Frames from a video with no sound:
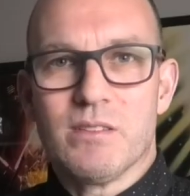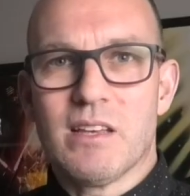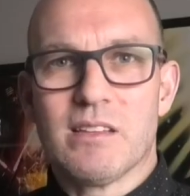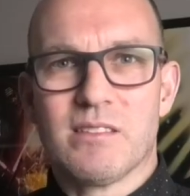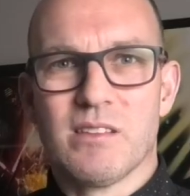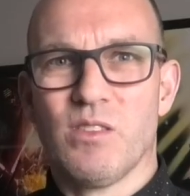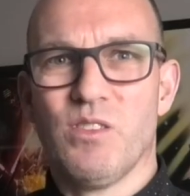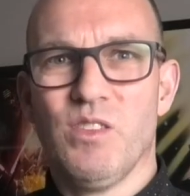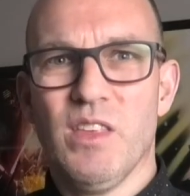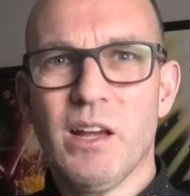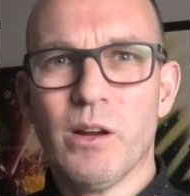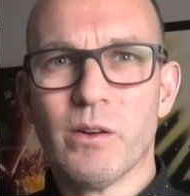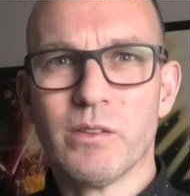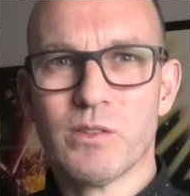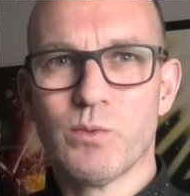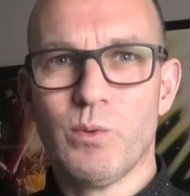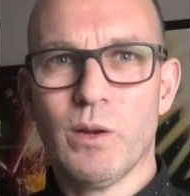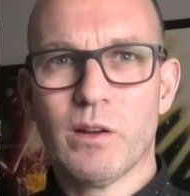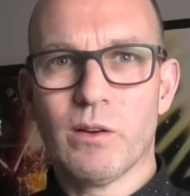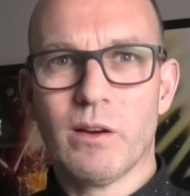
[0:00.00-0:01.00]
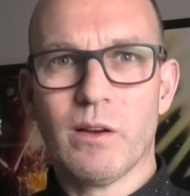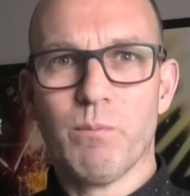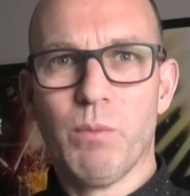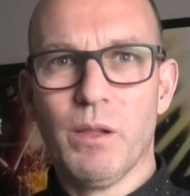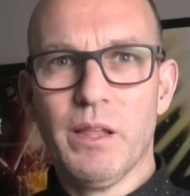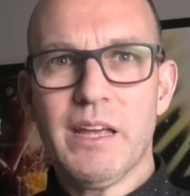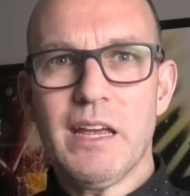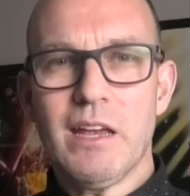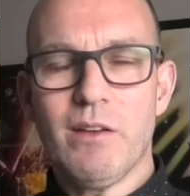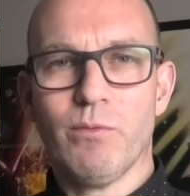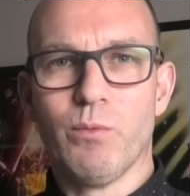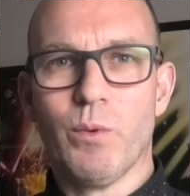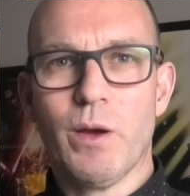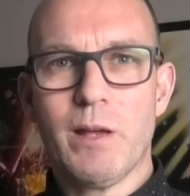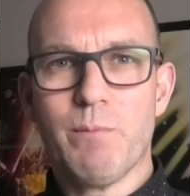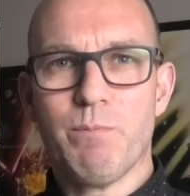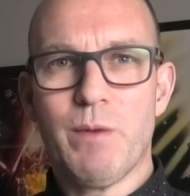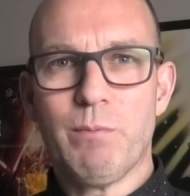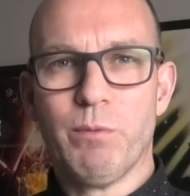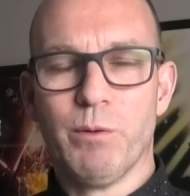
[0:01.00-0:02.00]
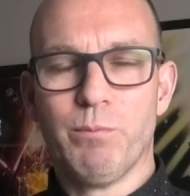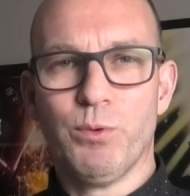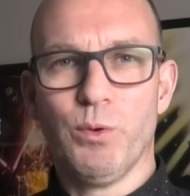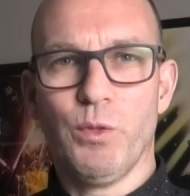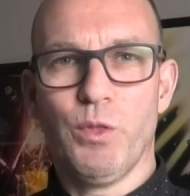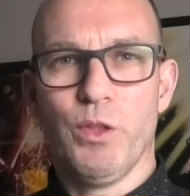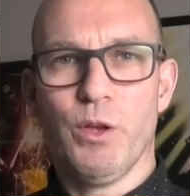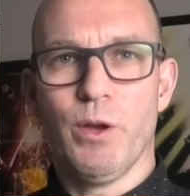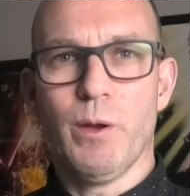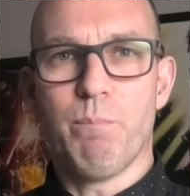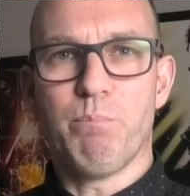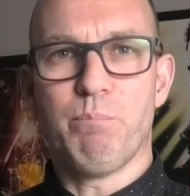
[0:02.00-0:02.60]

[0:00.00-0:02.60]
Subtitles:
that's a thing on Twitter, I believe, where people put the